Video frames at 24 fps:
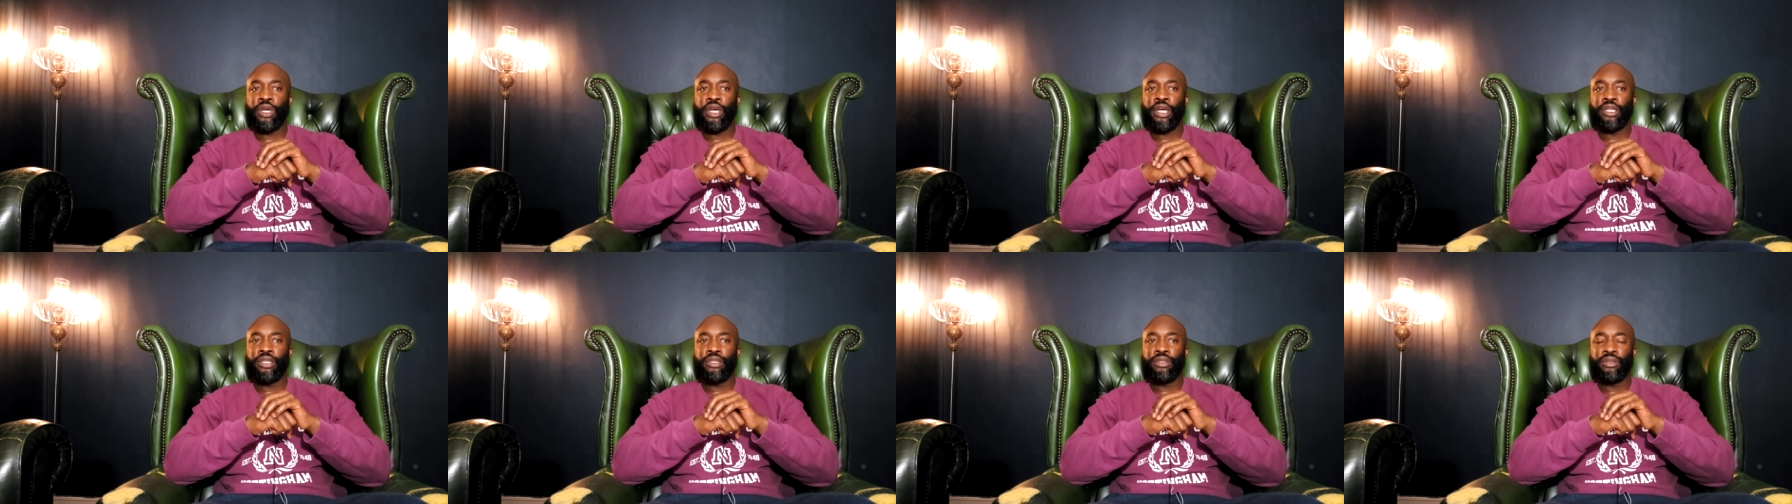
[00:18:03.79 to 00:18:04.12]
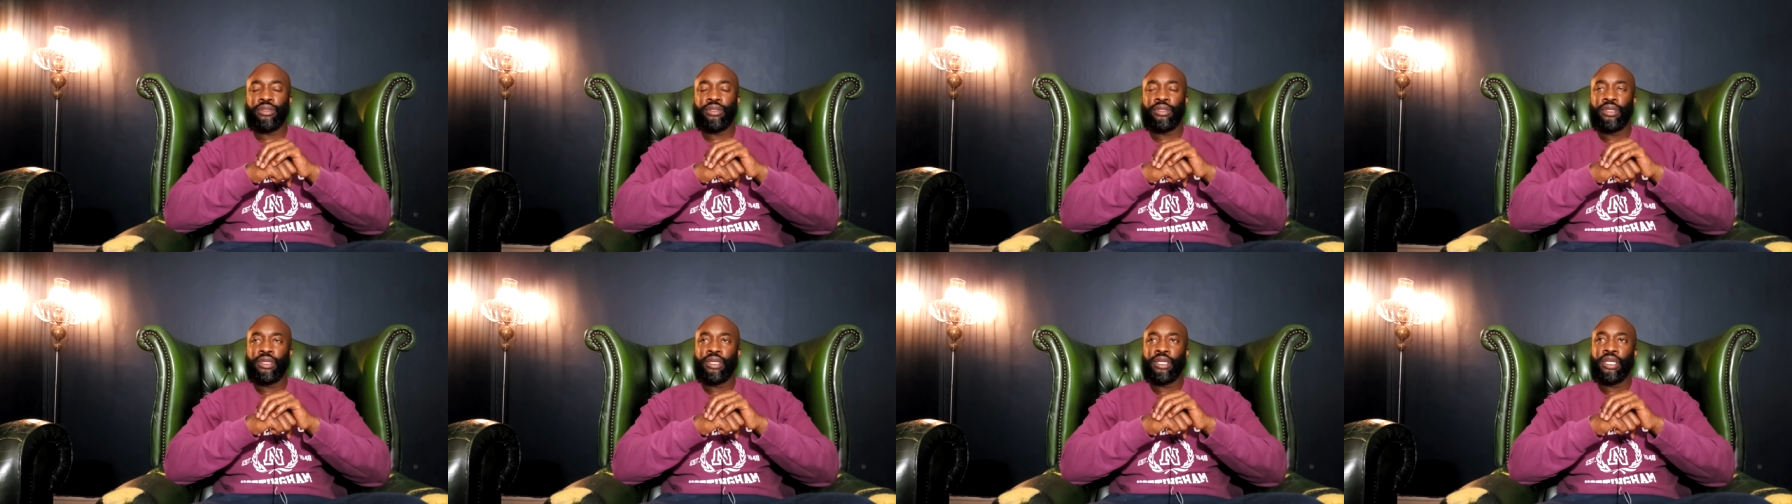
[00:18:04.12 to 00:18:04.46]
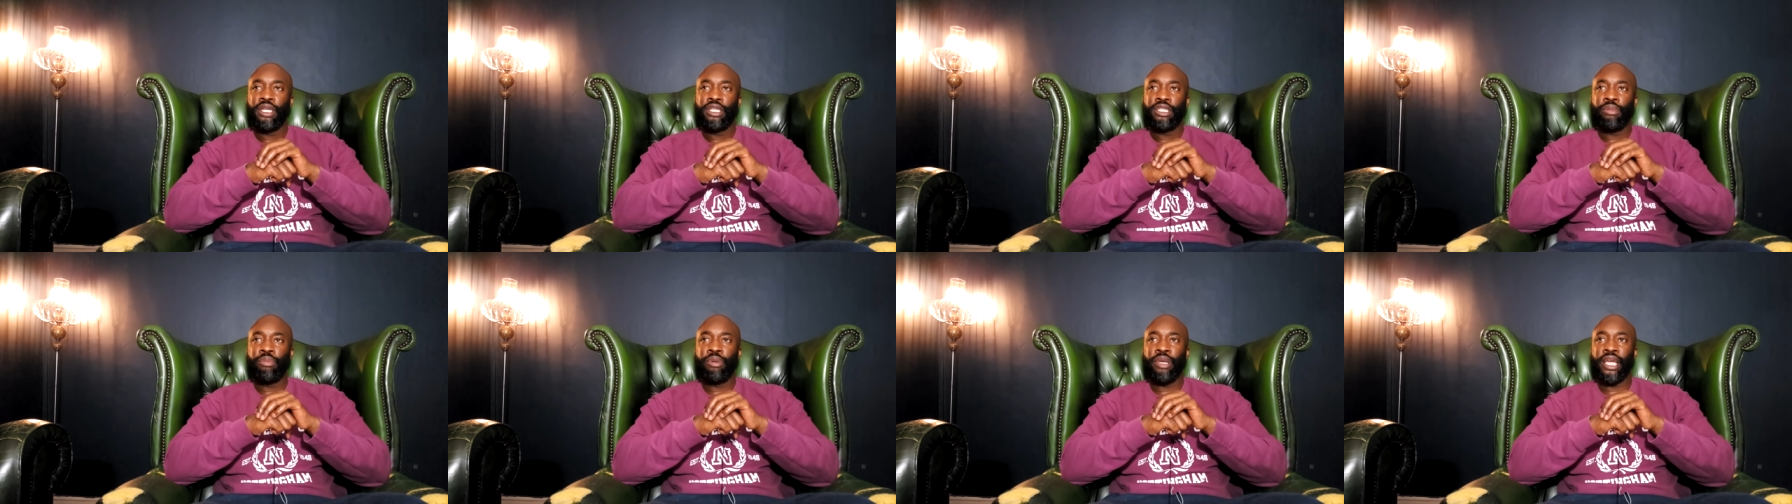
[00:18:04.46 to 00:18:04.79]
to,
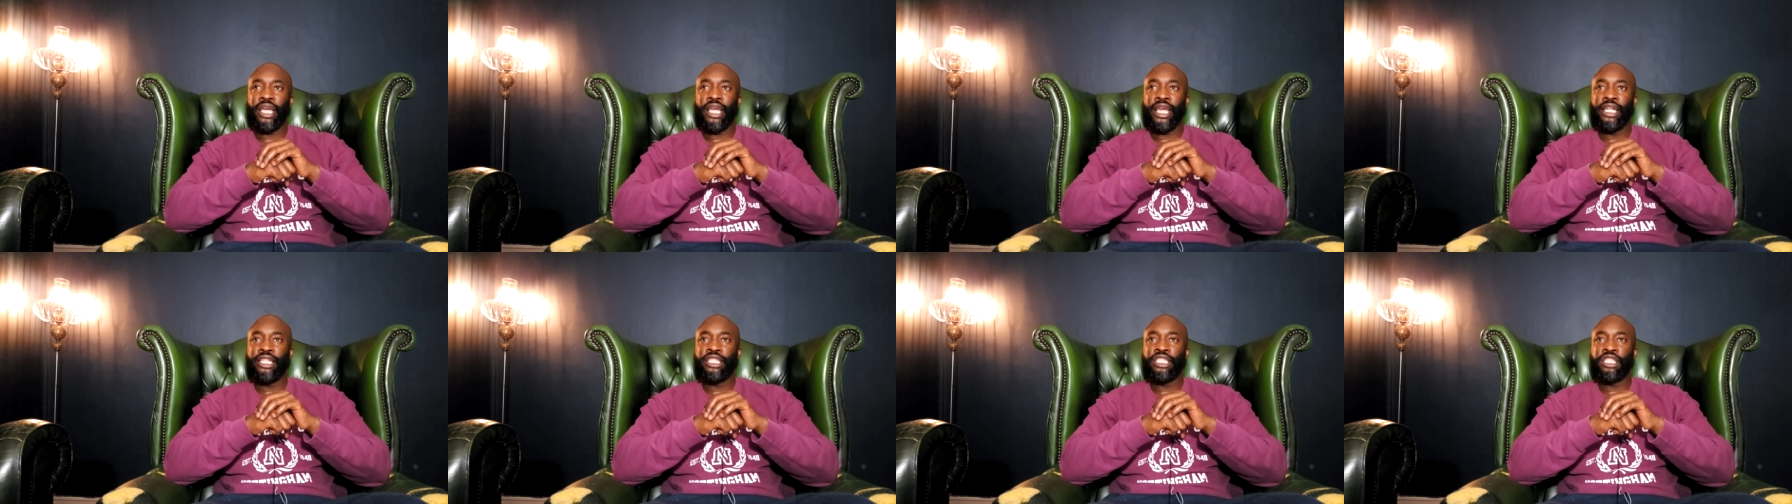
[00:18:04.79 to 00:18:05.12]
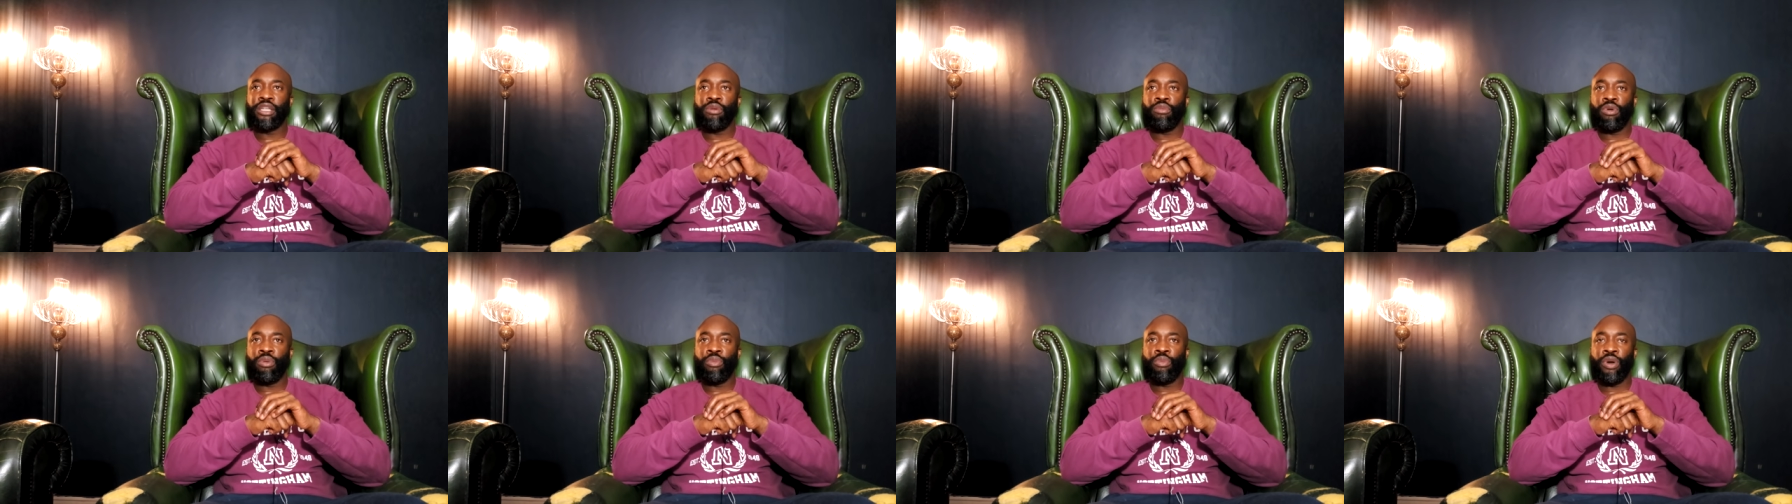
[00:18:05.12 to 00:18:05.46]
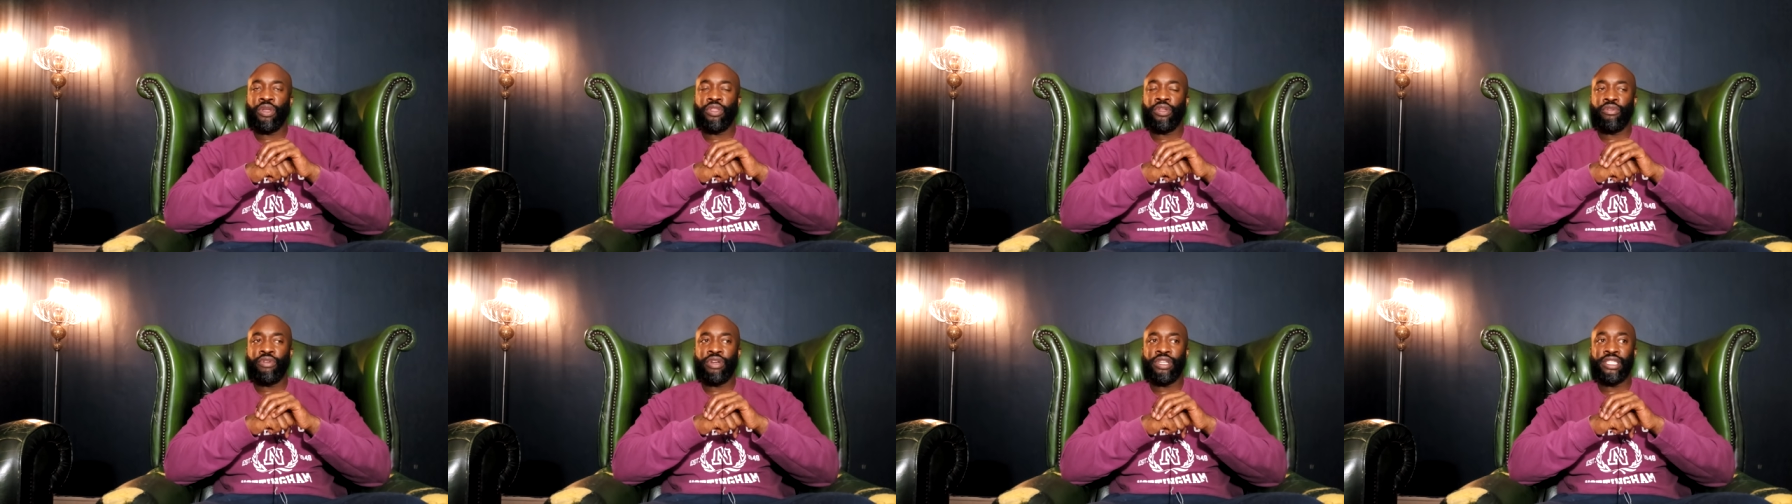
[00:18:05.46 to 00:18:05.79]
to be against someone
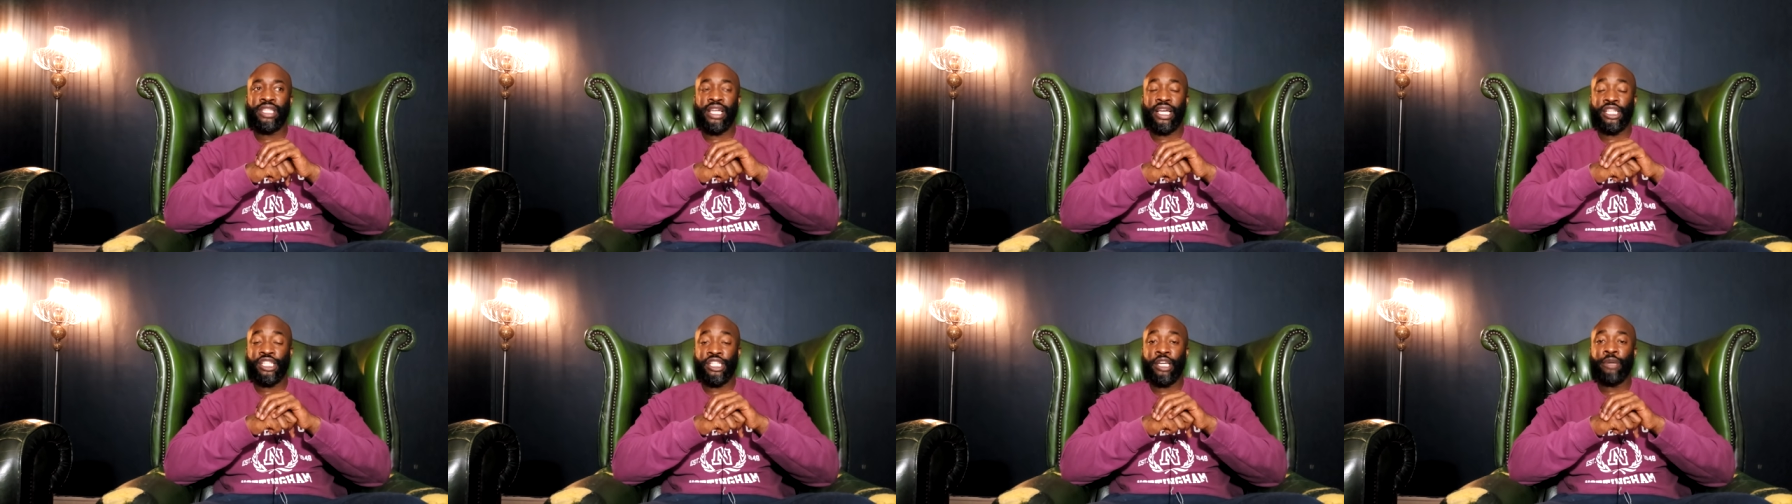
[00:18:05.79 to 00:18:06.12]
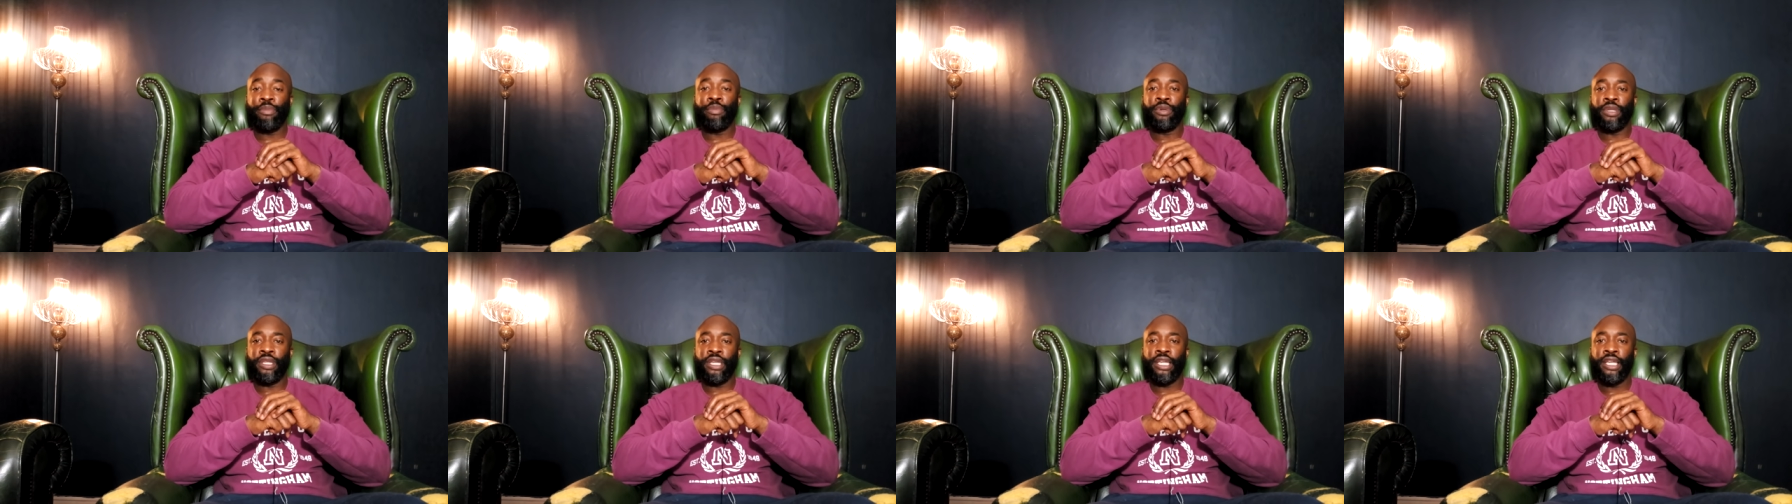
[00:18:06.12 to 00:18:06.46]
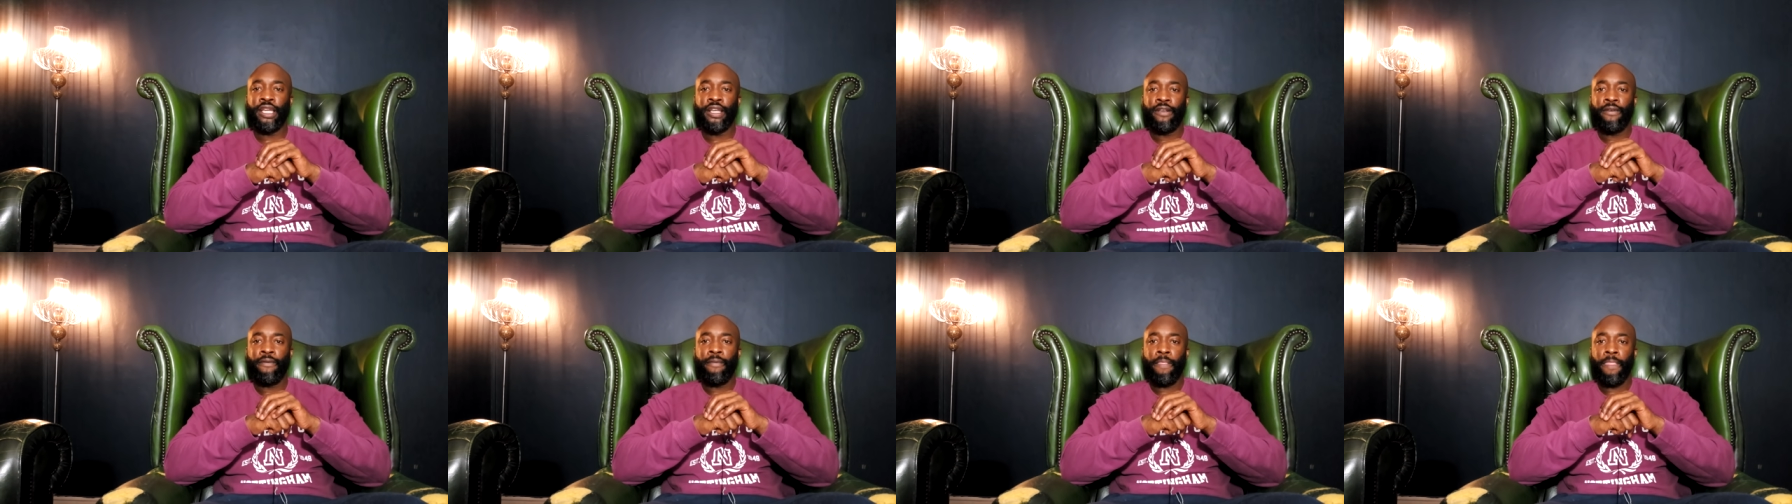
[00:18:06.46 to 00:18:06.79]
where there is that jeopardy.